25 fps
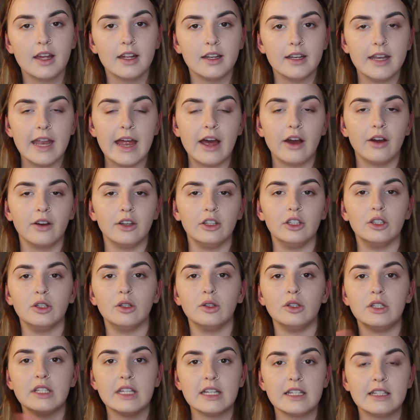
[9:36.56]
Now
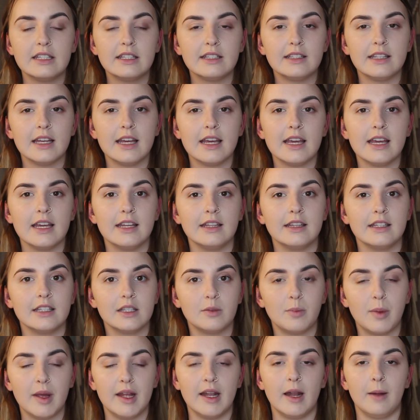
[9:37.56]
you did see in the
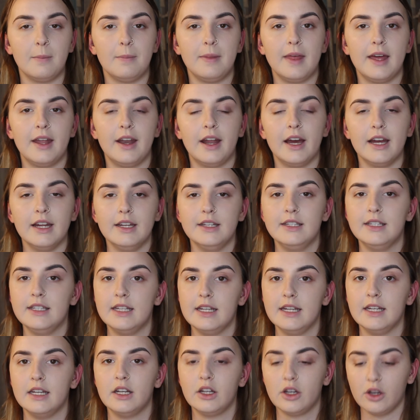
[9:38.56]
speed up that I
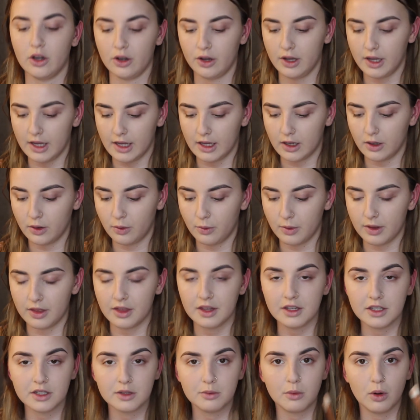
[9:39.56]
did go in with
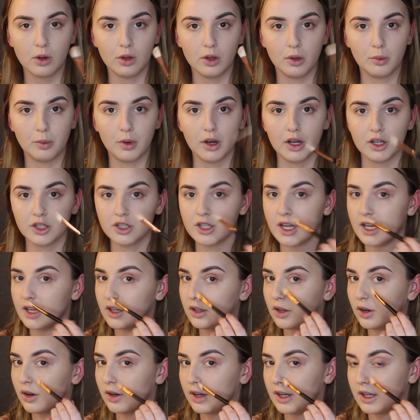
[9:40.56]
a smaller brush
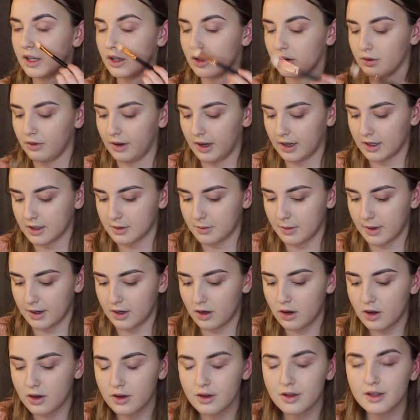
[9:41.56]
and go in around my
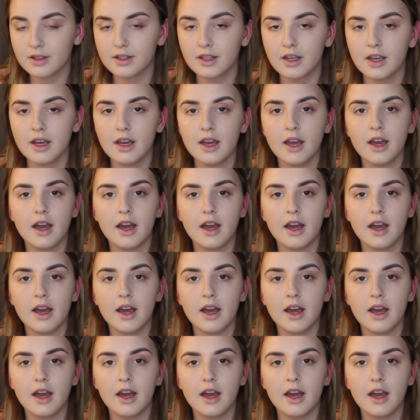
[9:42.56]
nose.